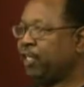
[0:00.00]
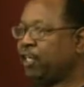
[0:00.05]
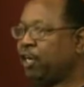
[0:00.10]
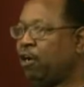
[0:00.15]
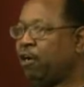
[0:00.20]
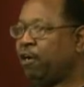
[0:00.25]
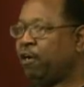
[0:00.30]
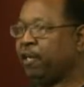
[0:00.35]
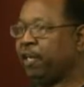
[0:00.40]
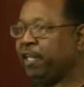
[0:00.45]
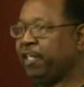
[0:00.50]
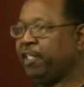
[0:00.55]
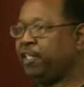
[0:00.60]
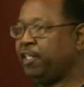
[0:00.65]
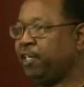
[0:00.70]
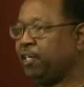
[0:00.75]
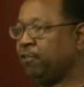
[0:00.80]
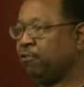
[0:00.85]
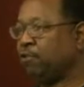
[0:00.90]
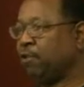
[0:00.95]
you're
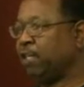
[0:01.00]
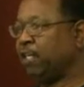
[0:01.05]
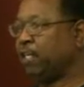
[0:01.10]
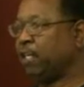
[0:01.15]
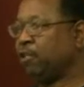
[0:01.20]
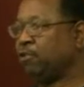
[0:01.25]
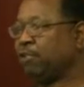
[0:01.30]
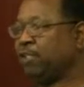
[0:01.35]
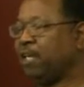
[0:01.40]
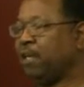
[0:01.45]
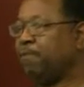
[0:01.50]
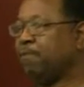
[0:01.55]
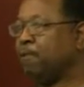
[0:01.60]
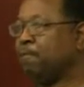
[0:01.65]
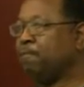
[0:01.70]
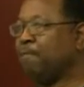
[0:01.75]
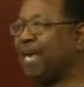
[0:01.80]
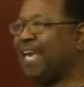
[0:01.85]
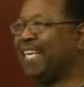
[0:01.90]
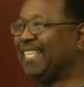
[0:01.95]
targeting children, it don't seem
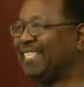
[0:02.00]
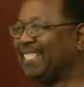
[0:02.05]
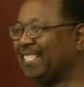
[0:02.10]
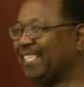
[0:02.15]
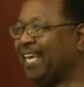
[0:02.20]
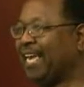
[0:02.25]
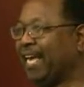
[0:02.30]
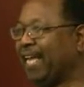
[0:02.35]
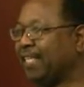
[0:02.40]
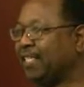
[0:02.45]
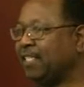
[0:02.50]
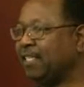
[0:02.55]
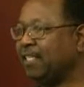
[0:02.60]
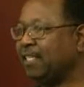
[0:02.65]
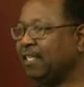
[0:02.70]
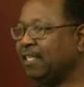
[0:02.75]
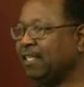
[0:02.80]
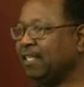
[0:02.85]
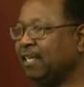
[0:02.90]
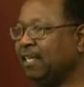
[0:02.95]
to make
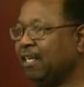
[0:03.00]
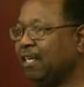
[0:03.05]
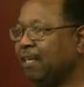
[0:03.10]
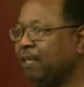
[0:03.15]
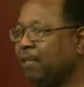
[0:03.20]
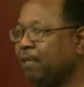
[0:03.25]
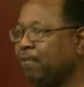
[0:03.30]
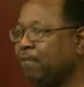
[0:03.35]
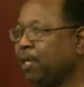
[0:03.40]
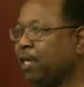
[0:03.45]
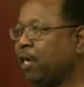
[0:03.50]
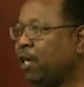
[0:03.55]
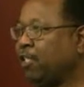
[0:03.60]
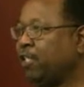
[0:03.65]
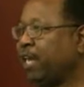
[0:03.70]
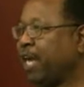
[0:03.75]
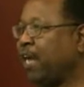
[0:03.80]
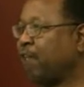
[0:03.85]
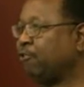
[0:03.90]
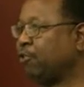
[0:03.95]
sense
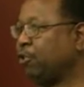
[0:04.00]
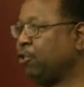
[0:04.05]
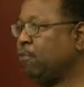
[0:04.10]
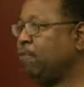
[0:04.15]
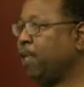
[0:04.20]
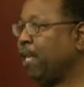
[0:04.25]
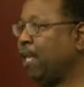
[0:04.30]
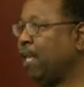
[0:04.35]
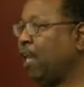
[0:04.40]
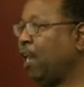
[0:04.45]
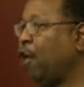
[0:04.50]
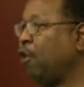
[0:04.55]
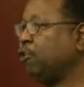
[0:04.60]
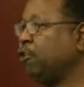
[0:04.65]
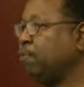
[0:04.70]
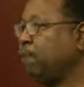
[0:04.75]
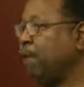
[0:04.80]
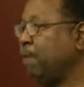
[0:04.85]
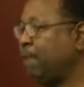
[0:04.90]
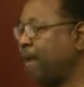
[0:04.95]
because you have so many
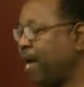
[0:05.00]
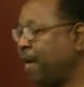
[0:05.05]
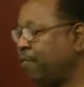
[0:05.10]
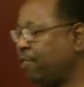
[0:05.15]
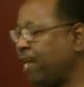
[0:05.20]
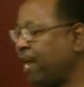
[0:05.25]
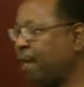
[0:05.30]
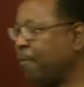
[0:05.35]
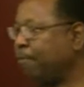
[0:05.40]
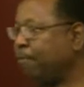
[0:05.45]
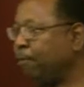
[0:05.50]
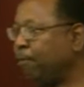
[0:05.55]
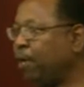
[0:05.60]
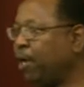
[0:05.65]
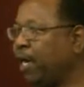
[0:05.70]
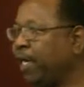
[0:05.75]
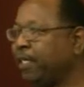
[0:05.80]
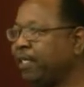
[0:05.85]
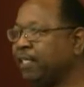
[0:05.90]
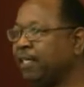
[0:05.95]
lost people out there.
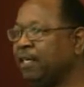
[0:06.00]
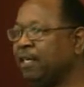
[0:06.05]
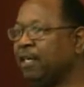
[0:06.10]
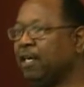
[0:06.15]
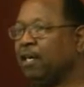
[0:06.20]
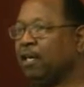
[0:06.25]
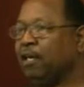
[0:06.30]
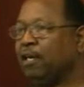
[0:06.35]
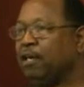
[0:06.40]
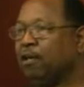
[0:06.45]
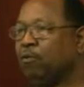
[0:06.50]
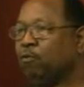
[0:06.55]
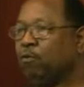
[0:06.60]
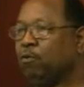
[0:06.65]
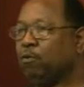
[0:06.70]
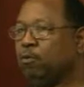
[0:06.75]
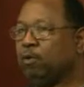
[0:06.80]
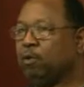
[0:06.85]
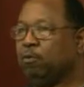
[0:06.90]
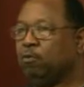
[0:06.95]
But
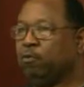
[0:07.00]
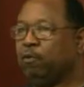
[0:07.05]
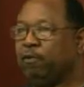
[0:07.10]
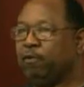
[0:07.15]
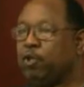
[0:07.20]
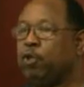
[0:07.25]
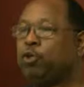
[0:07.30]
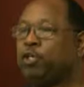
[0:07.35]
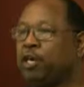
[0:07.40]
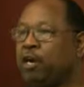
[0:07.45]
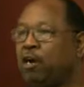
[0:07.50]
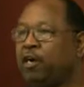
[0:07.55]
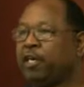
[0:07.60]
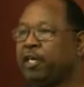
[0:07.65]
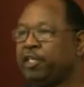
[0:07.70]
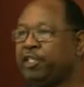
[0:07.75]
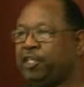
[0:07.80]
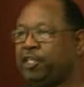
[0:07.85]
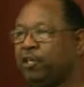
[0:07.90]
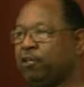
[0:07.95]
when you
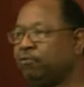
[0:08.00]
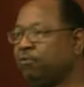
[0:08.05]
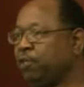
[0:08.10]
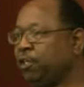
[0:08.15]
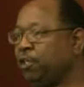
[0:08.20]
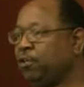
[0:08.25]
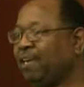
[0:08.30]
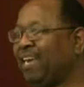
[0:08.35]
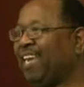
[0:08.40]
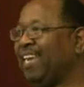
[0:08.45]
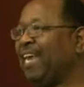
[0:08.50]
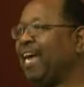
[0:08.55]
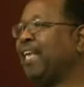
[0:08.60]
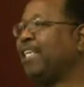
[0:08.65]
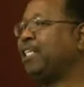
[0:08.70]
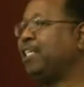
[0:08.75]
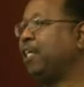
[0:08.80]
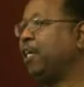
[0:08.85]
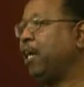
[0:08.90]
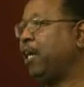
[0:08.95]
target children, you
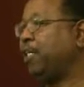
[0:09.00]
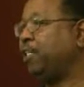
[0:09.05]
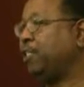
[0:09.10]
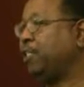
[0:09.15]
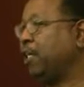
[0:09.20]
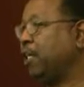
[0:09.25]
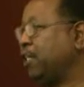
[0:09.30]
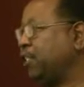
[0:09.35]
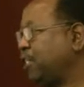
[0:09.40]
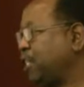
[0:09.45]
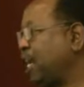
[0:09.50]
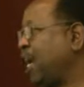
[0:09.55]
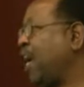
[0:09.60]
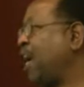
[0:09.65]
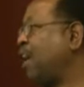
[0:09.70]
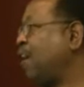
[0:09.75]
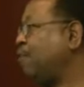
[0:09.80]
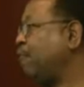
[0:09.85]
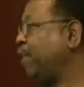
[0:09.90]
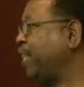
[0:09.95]
cannot touch a
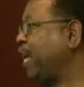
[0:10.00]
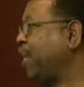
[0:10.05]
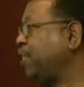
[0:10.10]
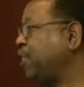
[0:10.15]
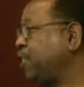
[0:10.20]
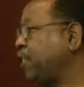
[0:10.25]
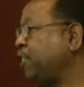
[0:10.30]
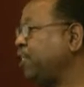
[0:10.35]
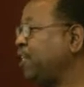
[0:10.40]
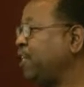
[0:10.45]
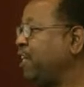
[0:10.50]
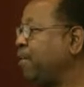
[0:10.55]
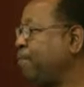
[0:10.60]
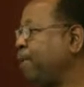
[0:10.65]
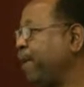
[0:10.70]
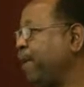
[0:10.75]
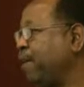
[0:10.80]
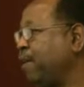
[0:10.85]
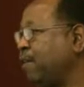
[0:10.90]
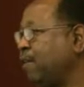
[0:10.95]
child without touching
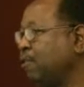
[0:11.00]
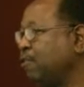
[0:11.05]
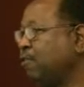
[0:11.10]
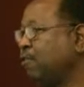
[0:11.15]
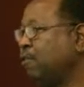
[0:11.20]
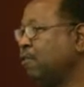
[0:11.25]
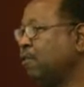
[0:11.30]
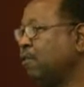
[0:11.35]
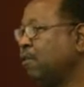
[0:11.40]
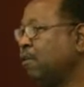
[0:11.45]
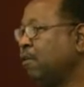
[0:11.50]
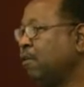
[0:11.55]
their parents.